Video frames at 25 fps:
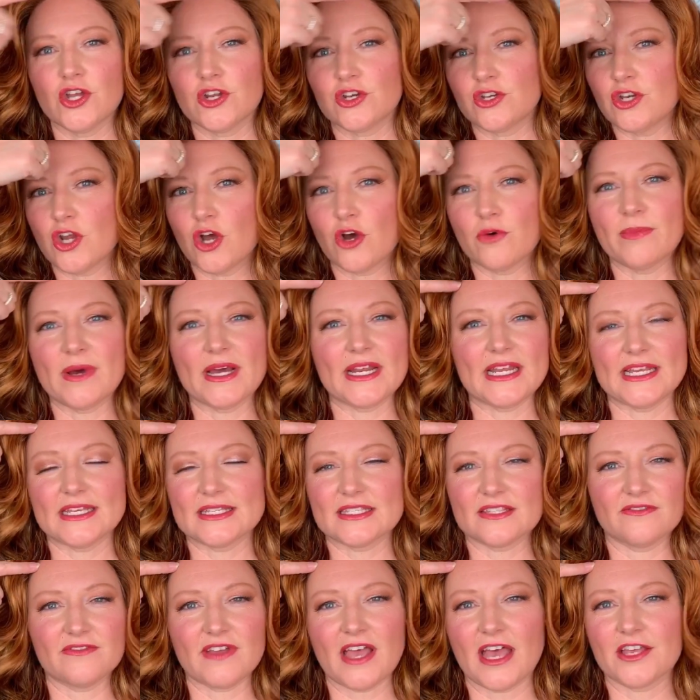Nobody is
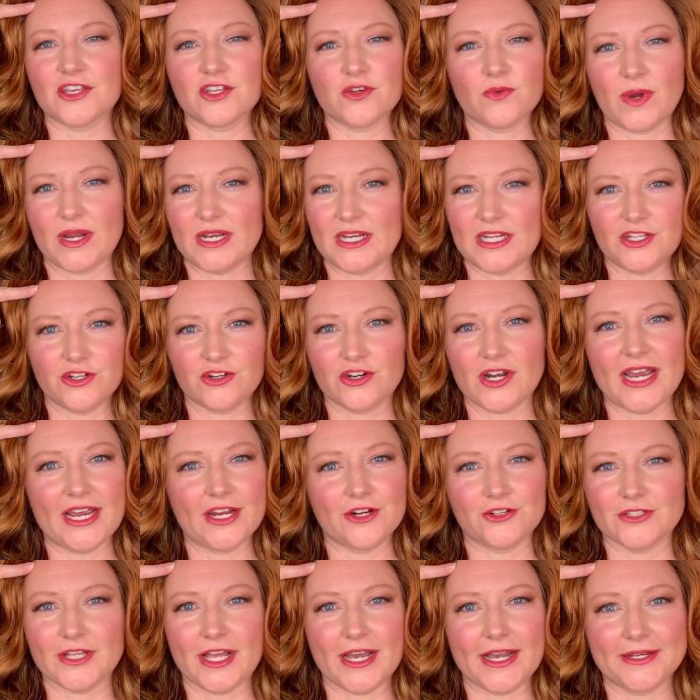evaluating your
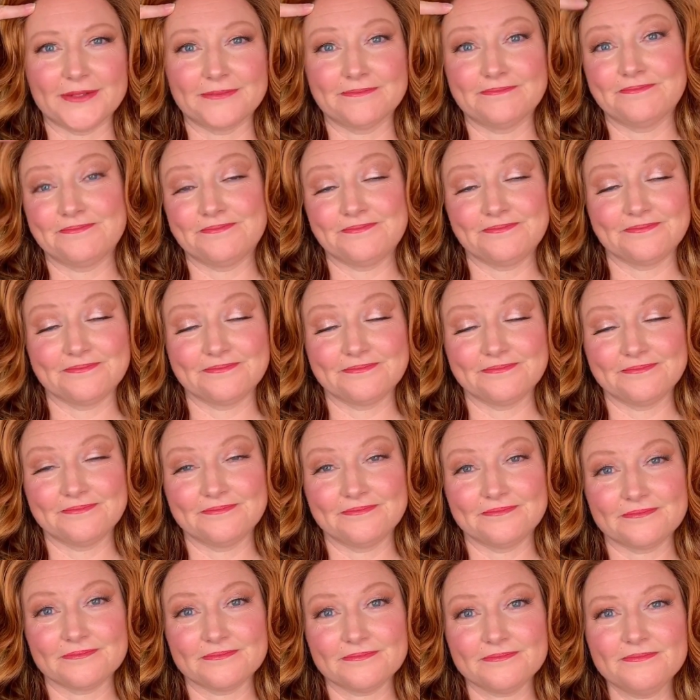hairline.
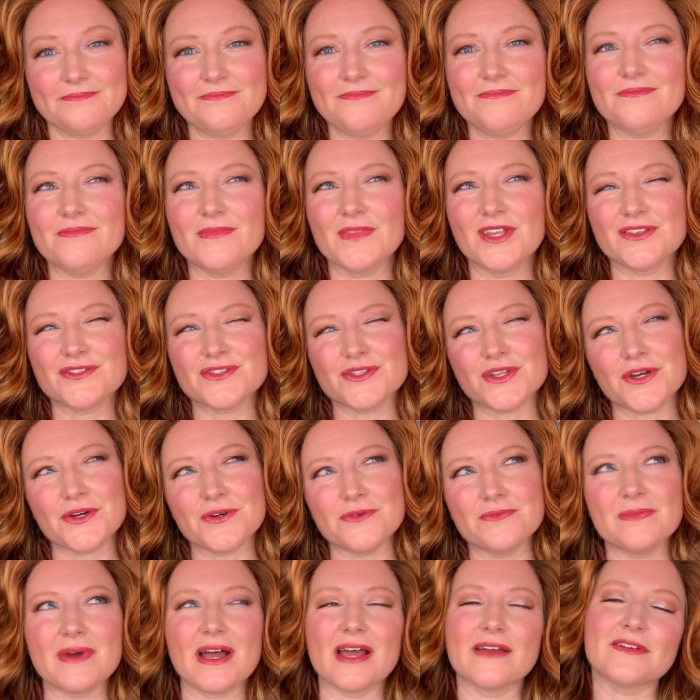
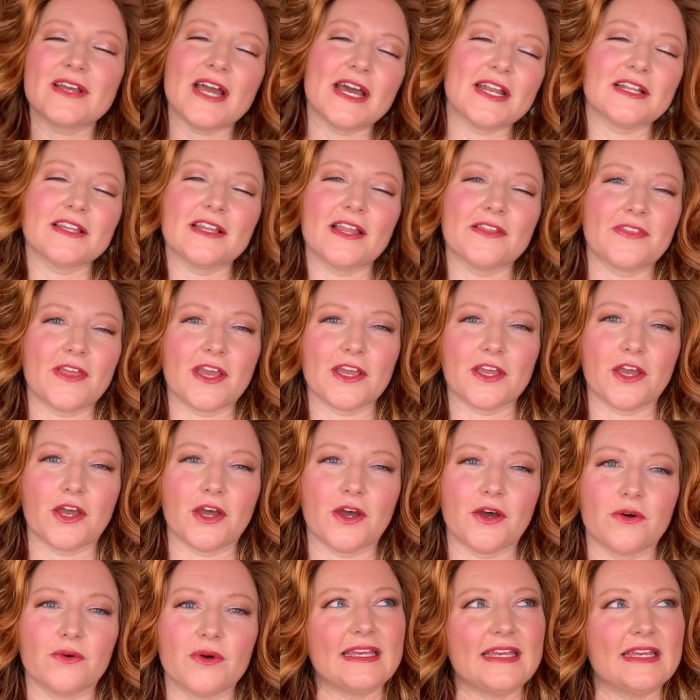So I kind of let that
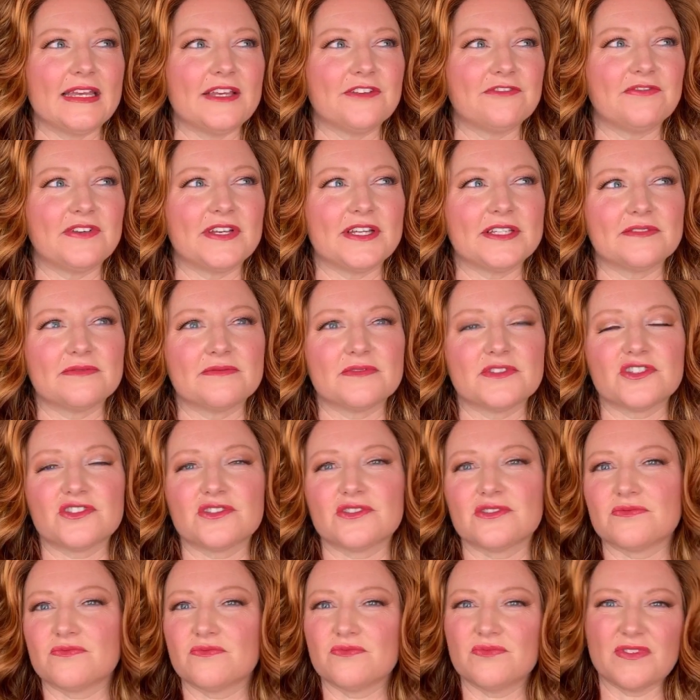go. If
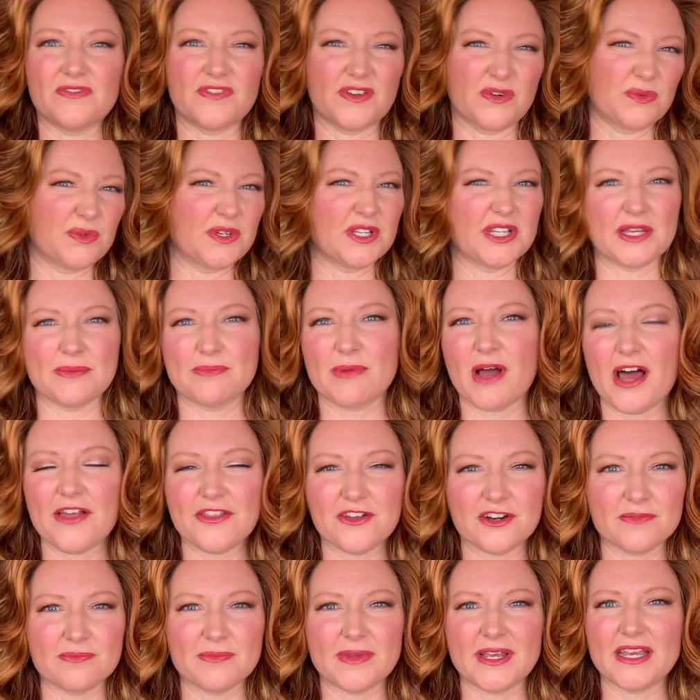it really
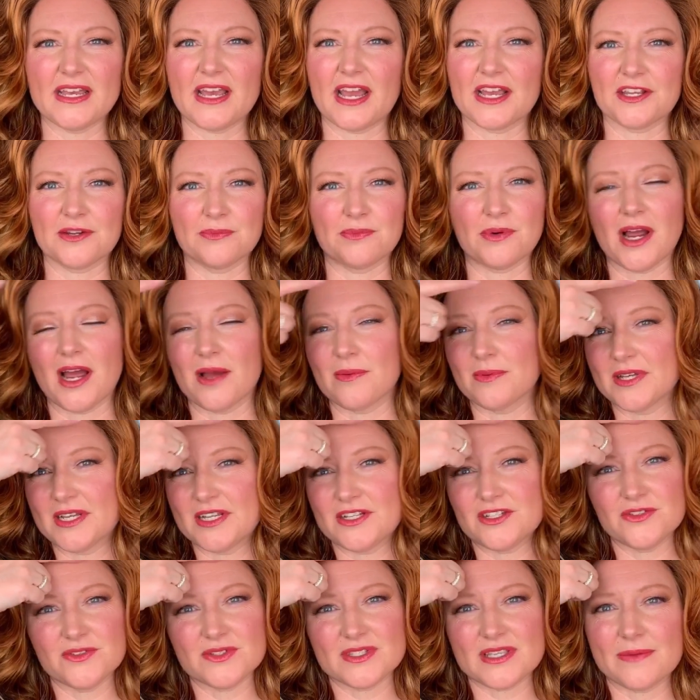bothered me, I could probably
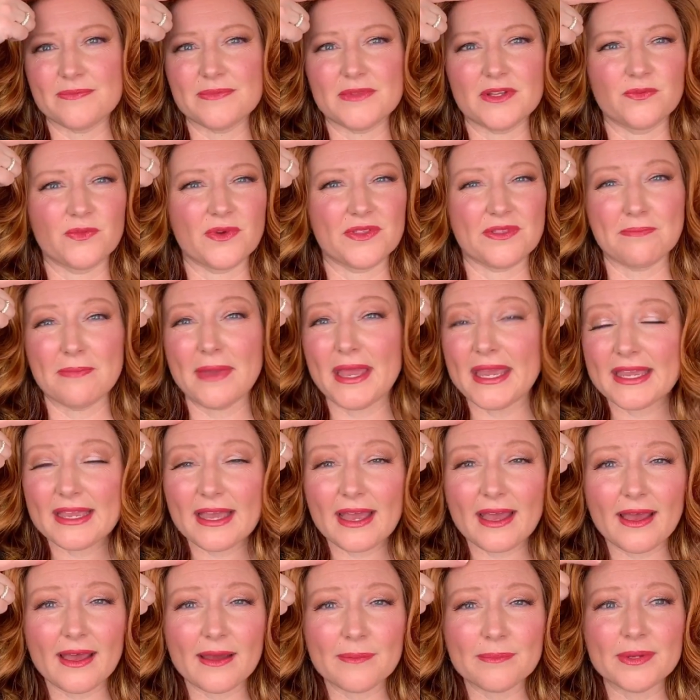do something with
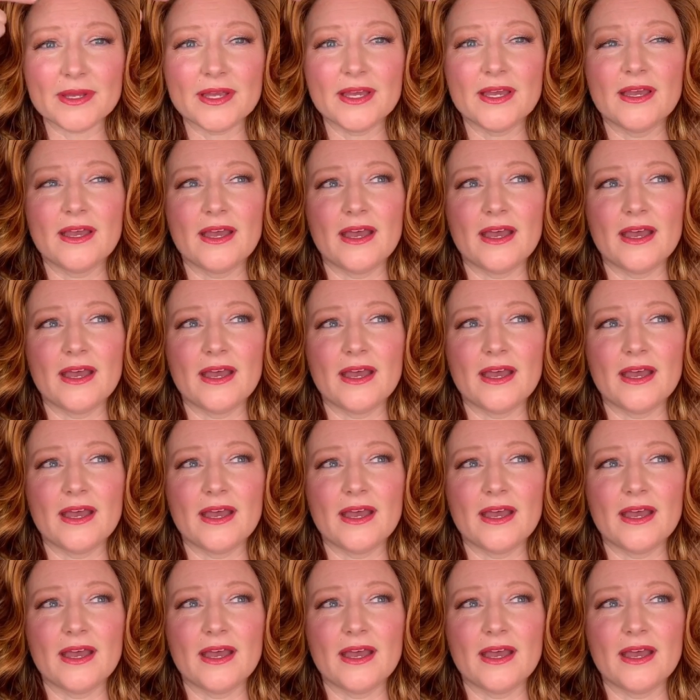makeup.